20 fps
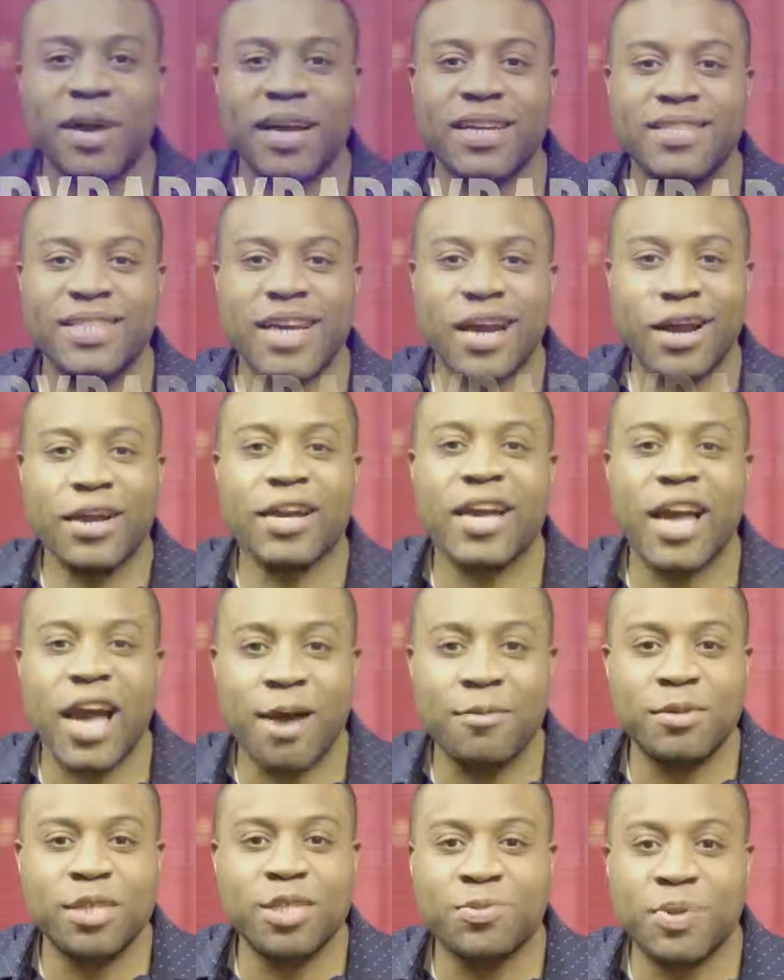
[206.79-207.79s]
my entire
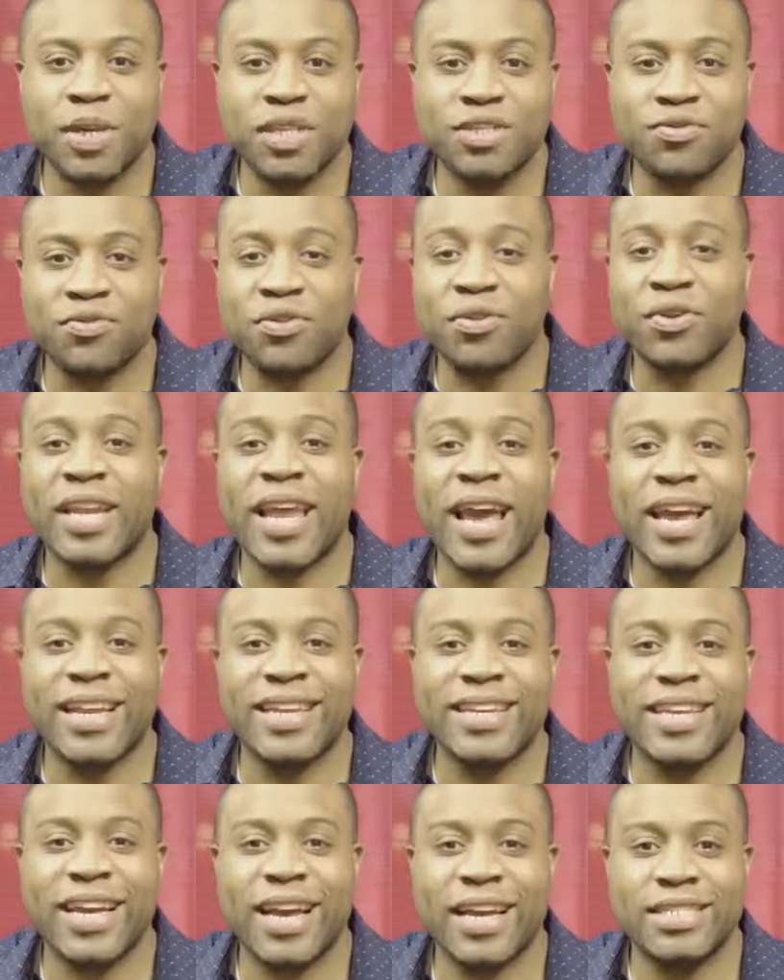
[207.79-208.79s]
comedy special for
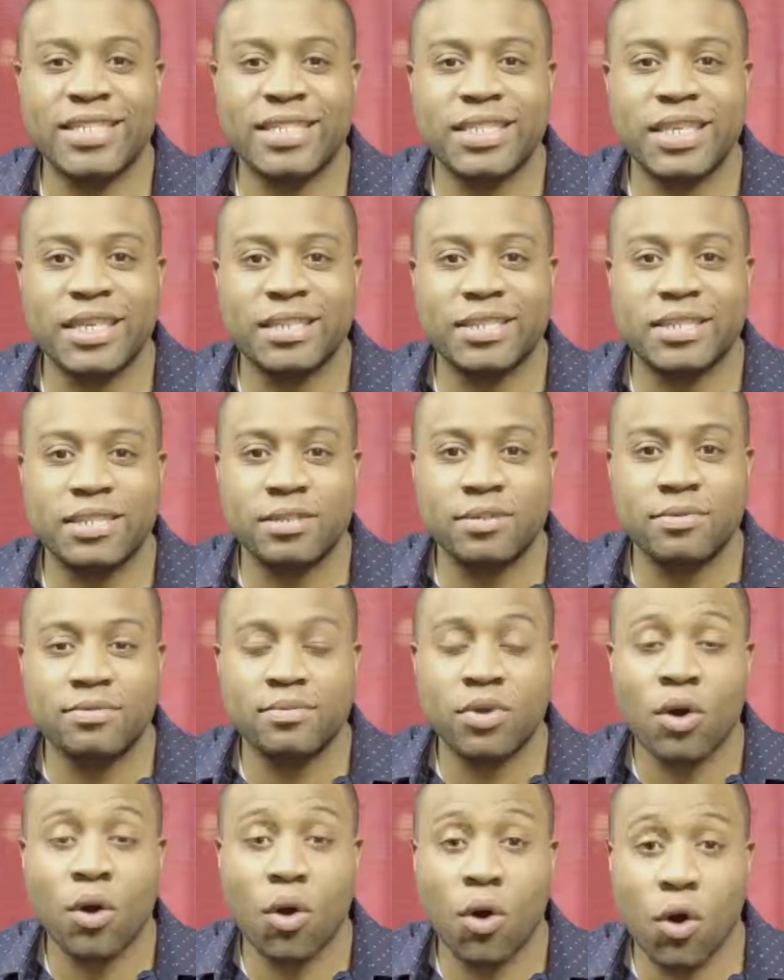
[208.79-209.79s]
99 cents.
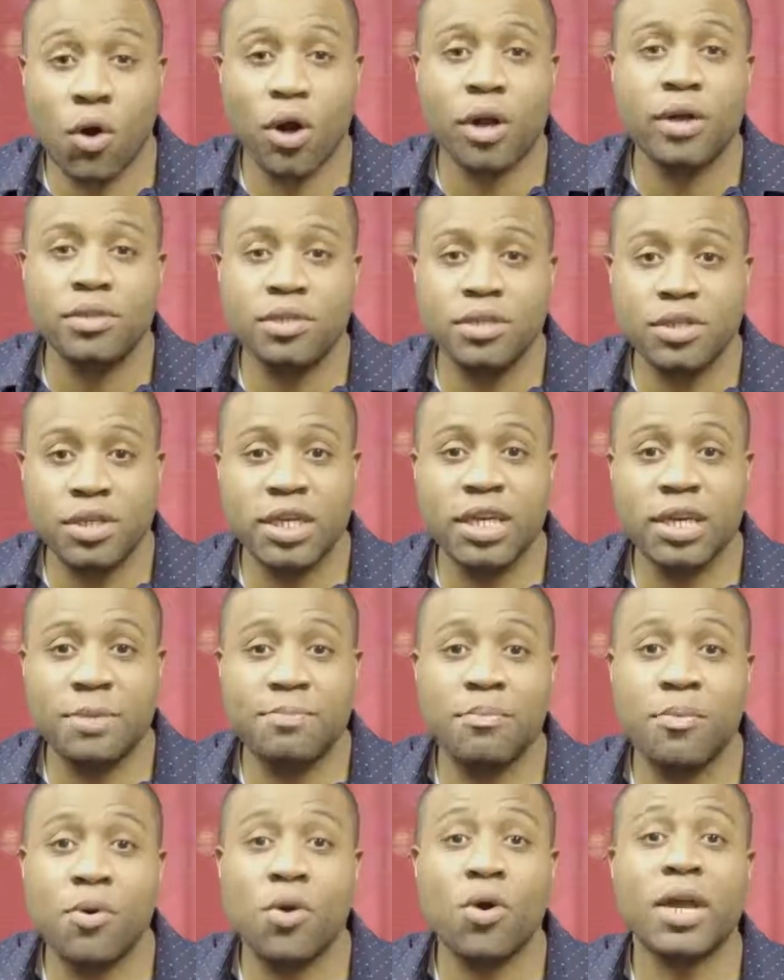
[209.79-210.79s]
Or you can get
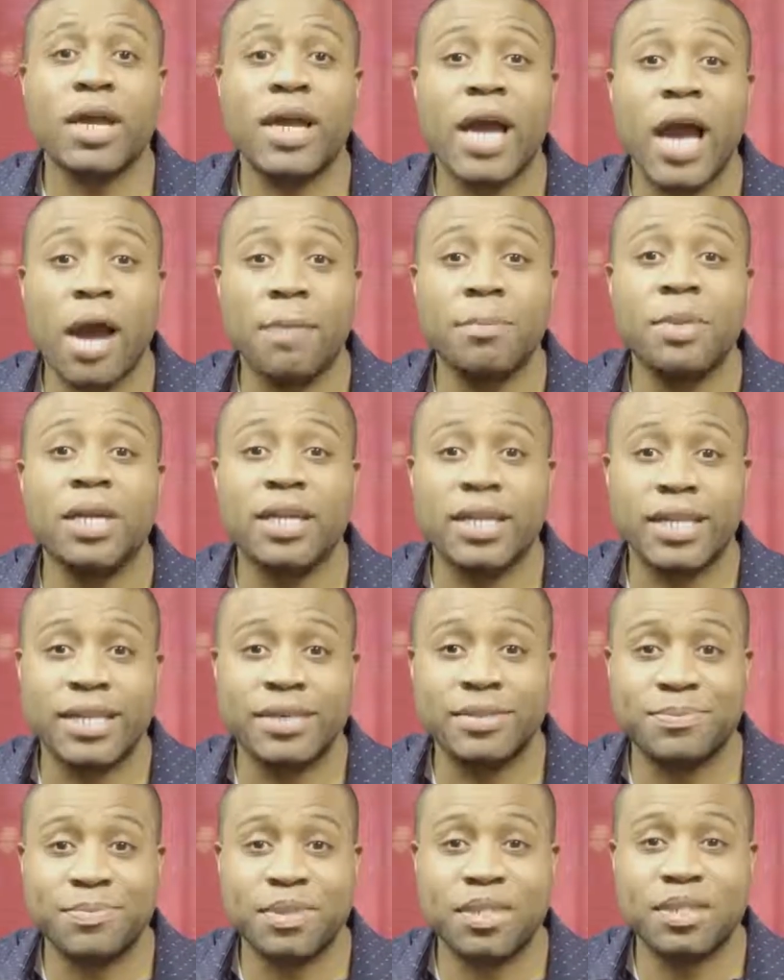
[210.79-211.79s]
more comedy
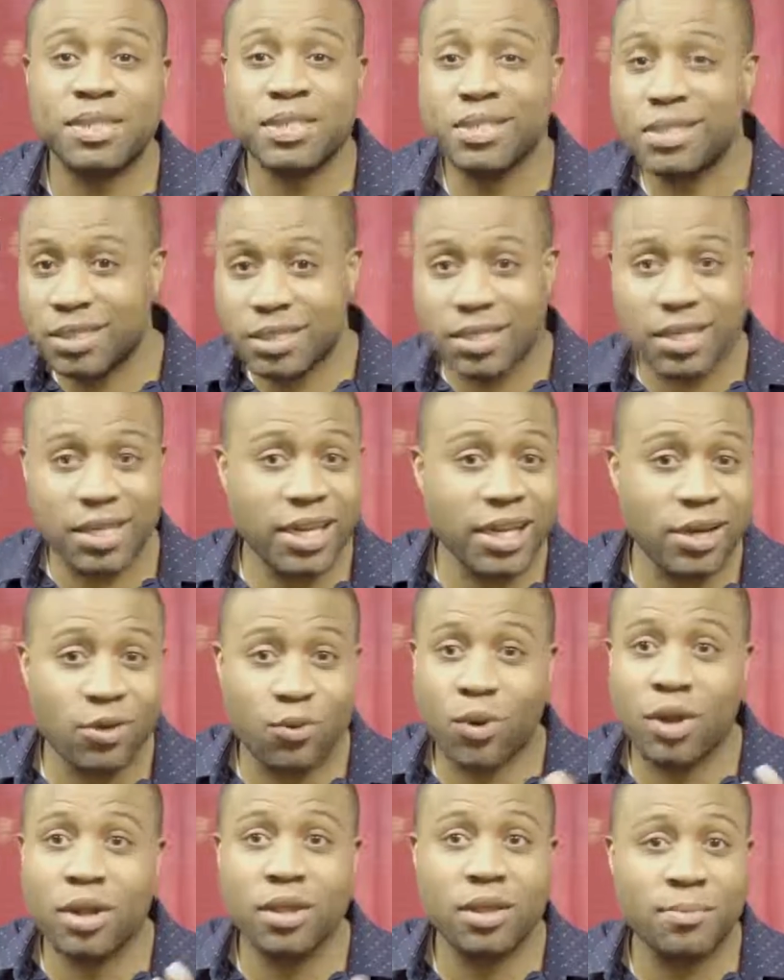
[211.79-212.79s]
clips. Just click
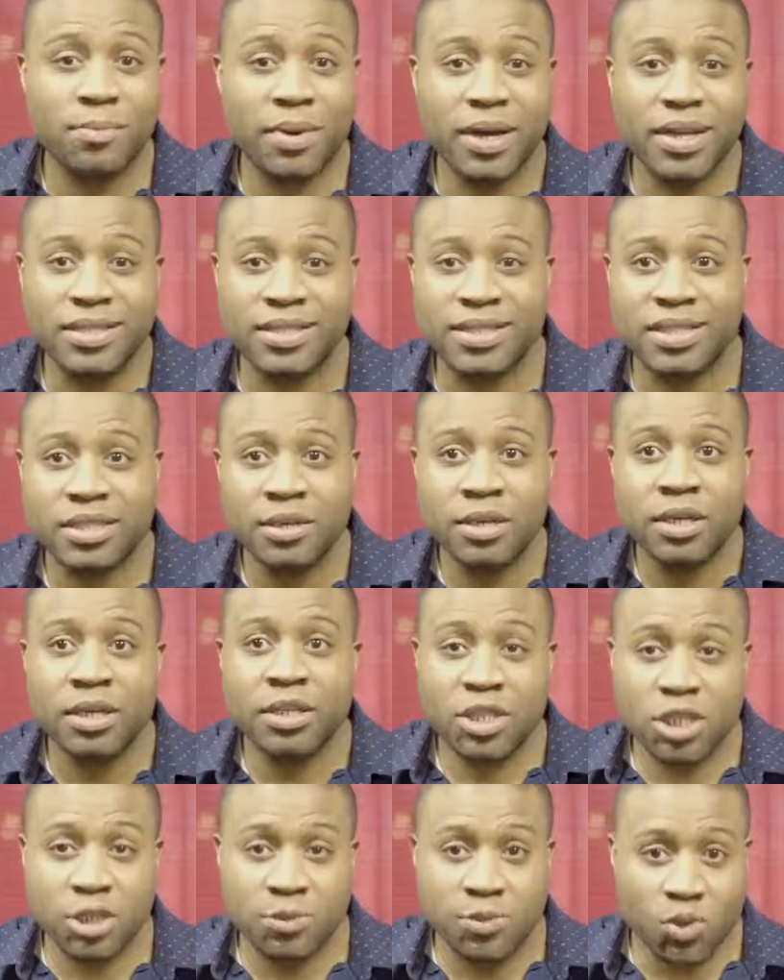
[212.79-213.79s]
one of the buttons.
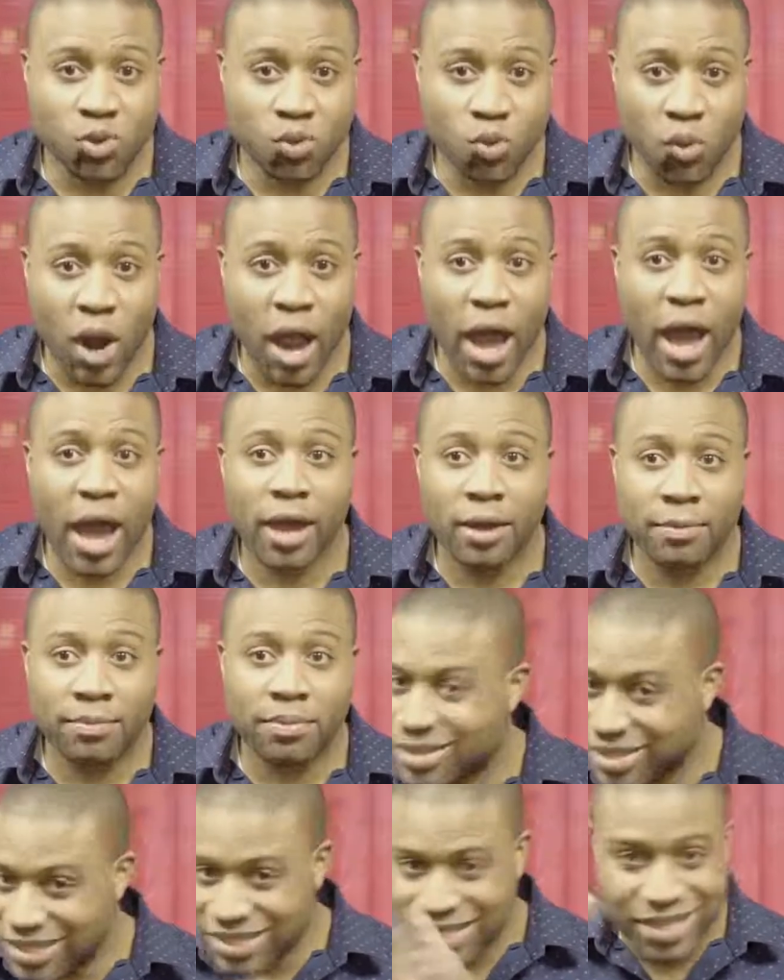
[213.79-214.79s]
Subscribe.
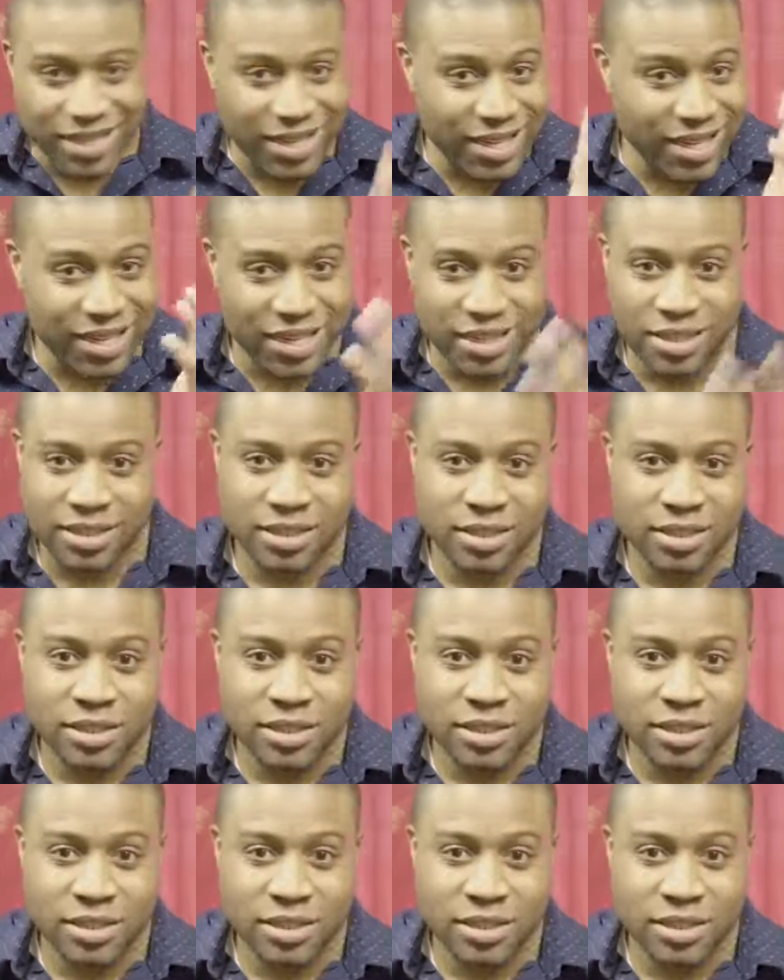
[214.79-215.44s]
Just click.